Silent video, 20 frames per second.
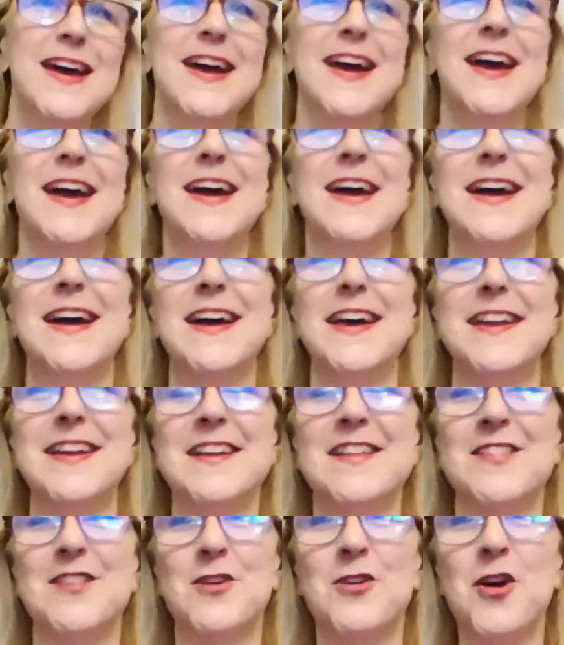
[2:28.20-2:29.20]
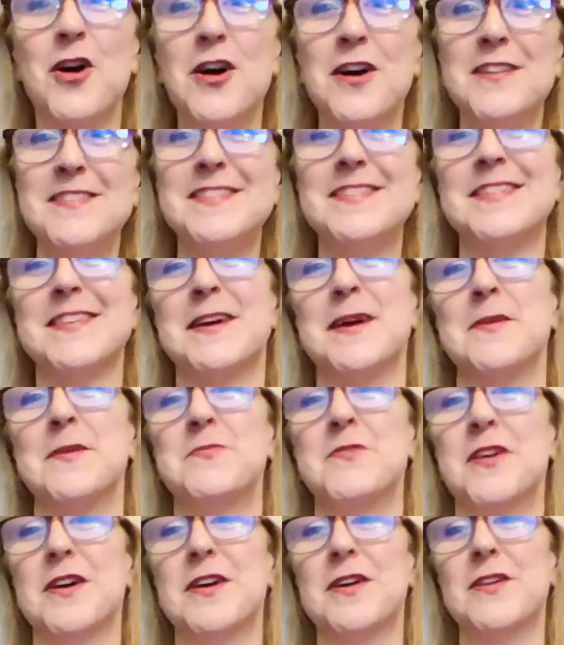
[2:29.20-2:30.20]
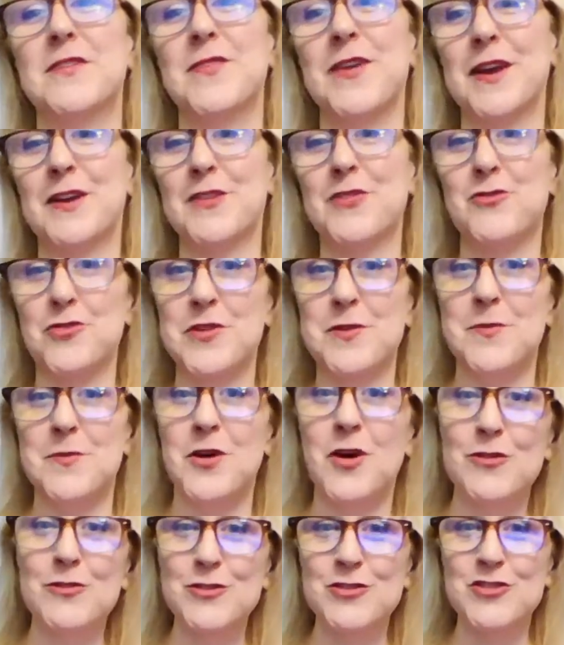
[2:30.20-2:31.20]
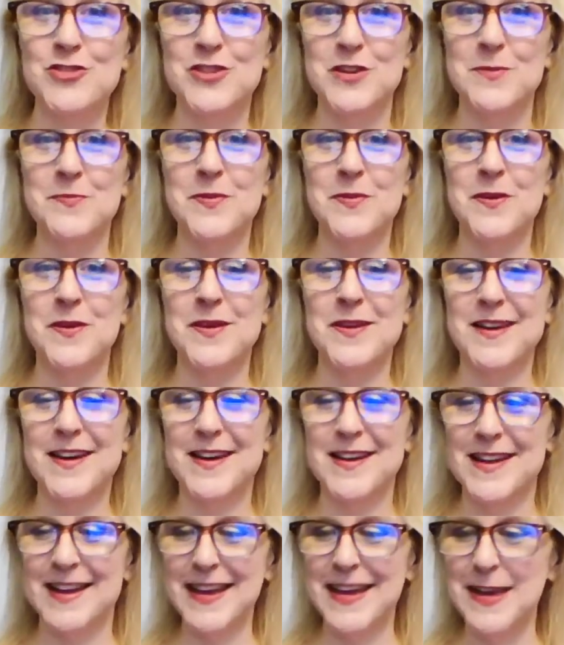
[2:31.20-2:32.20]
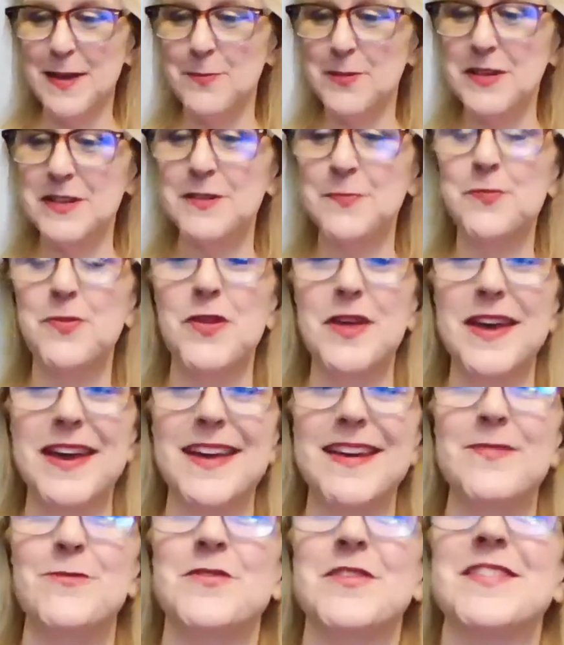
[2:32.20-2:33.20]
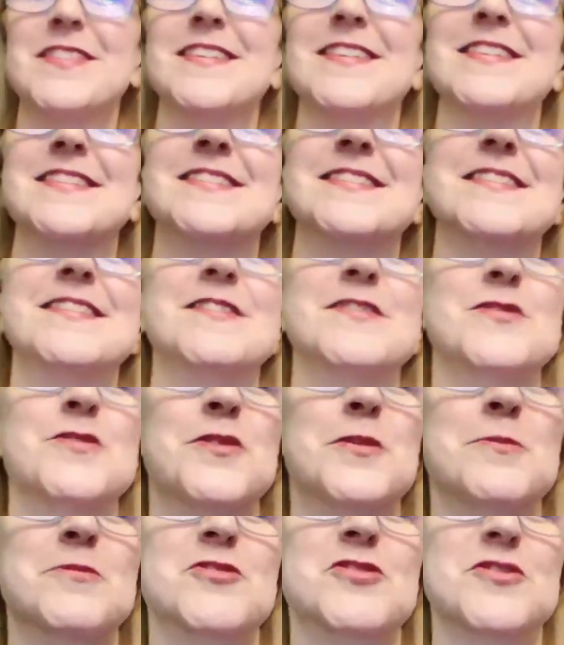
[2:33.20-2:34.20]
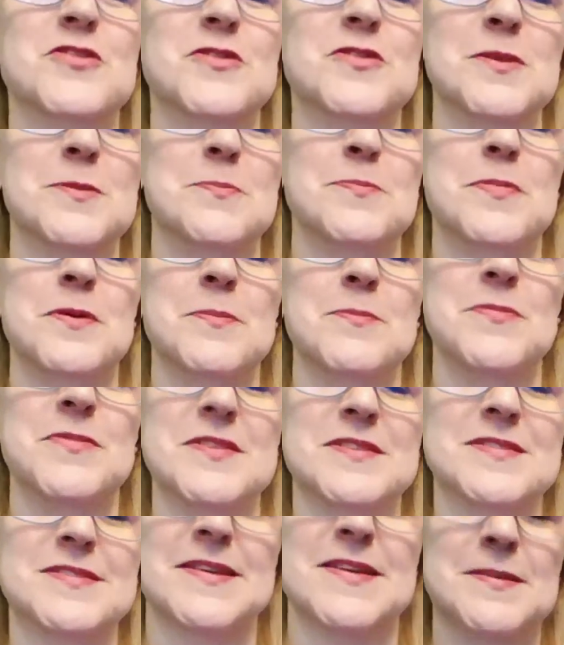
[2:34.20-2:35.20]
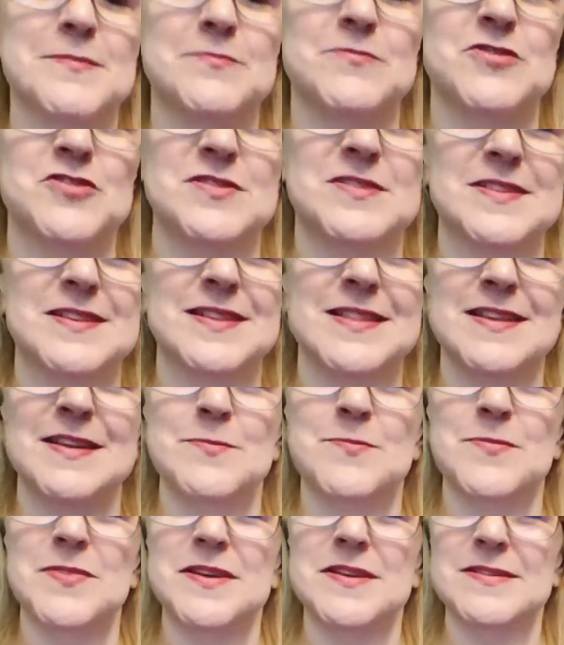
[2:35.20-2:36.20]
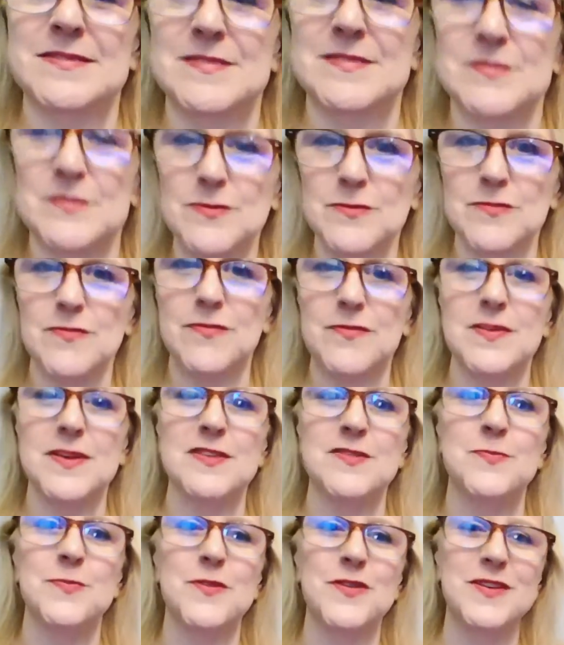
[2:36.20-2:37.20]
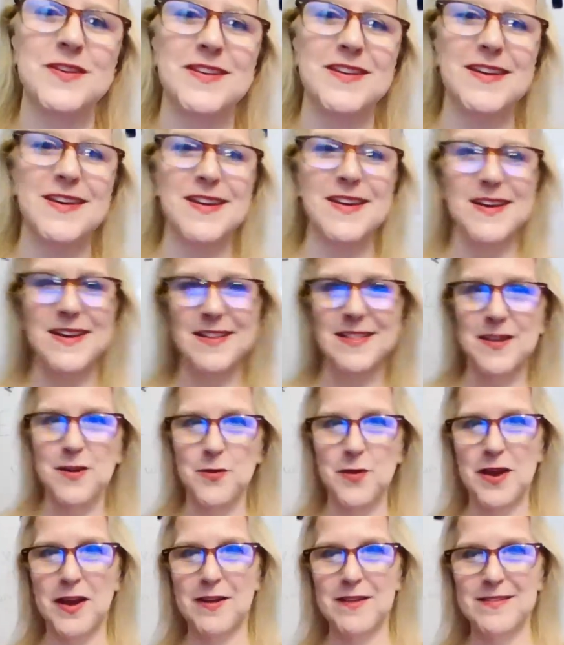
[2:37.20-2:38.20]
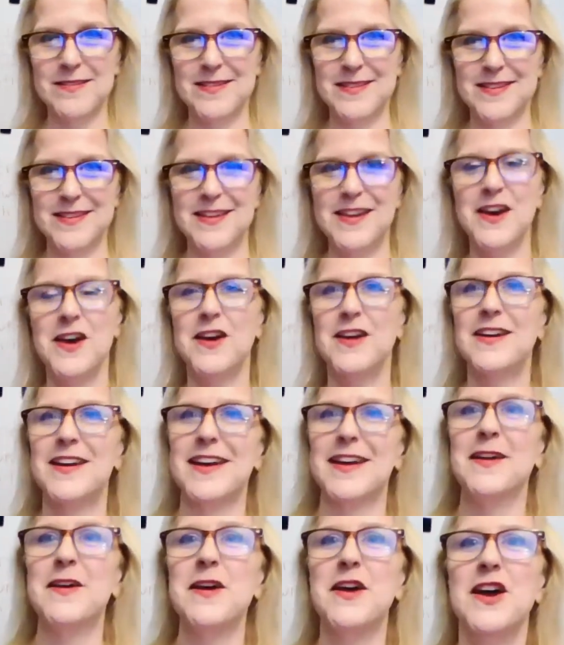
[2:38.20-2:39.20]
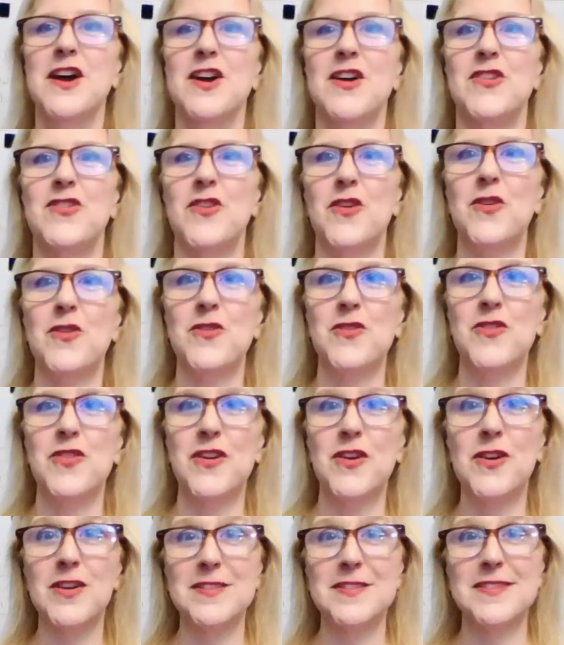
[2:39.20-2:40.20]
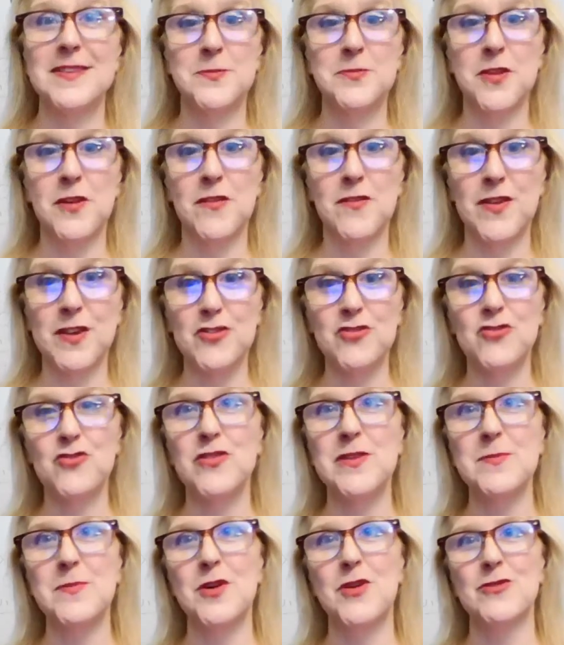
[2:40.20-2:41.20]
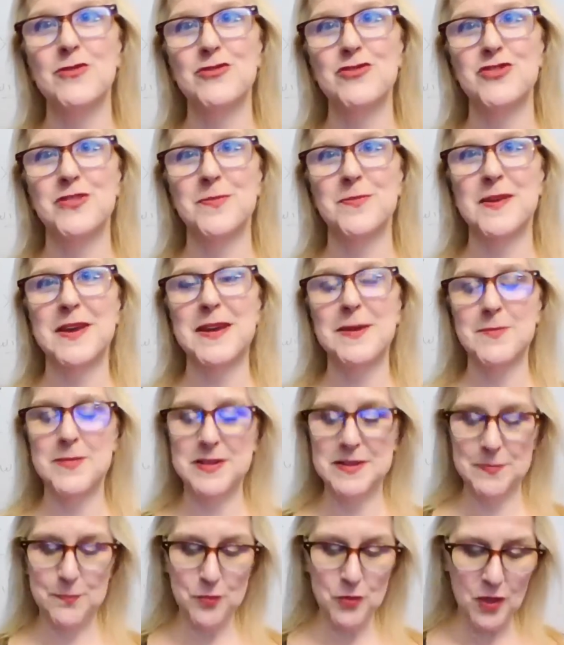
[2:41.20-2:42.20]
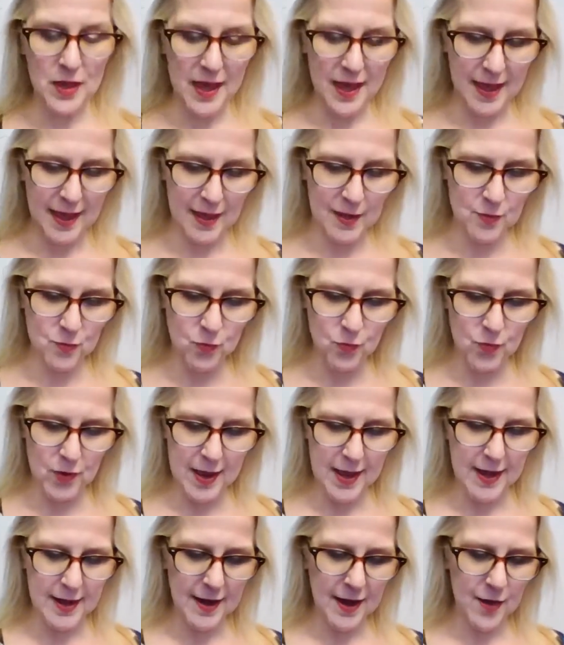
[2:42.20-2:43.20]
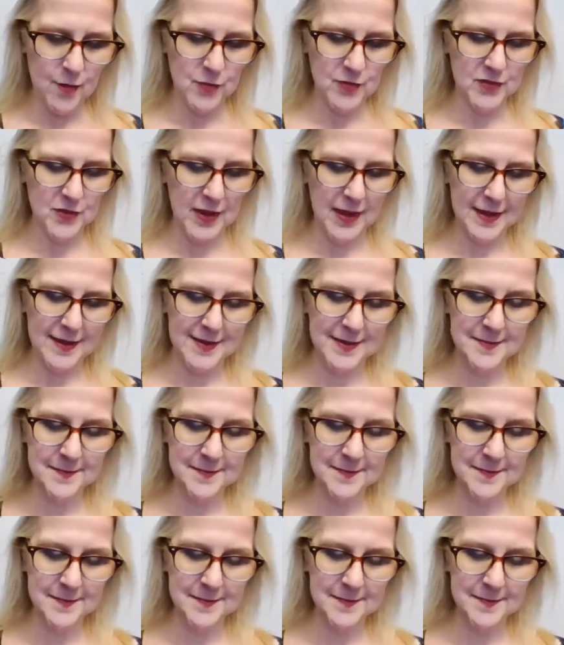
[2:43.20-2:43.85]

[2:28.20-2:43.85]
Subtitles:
And the concept of extreme ownership kind of came into play with this. So I'm just going to bump this up just a little bit. Facebook. There we are. Okay. So the concept of extreme ownership came into play when I was like,